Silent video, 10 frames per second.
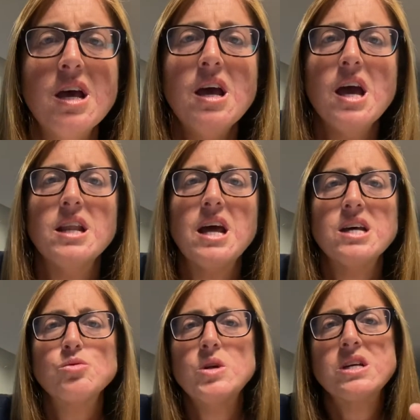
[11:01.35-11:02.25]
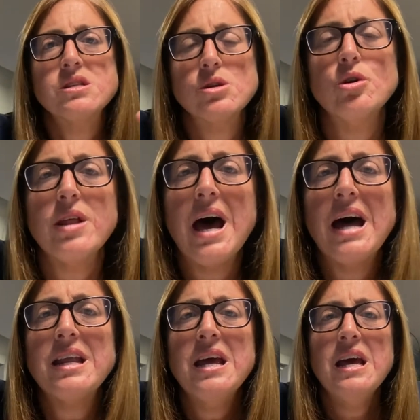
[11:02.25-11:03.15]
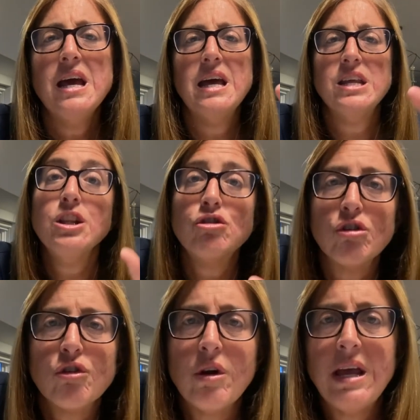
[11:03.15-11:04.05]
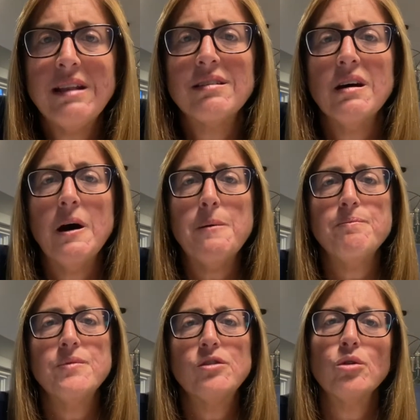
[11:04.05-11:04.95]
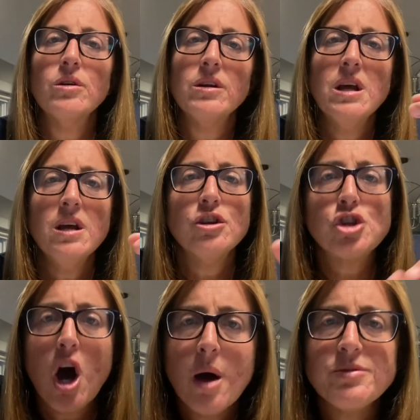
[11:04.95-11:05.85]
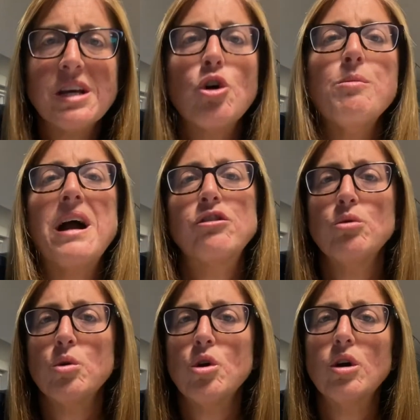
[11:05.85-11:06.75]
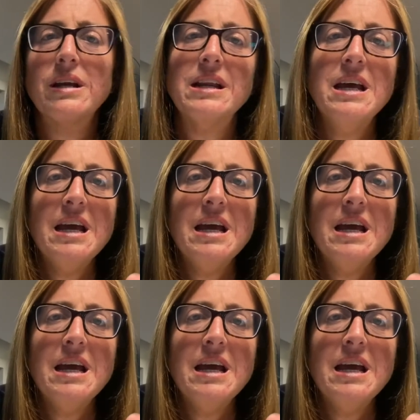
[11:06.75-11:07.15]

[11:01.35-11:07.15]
And as we consider that and integrate um, certain jobs that go back to work and,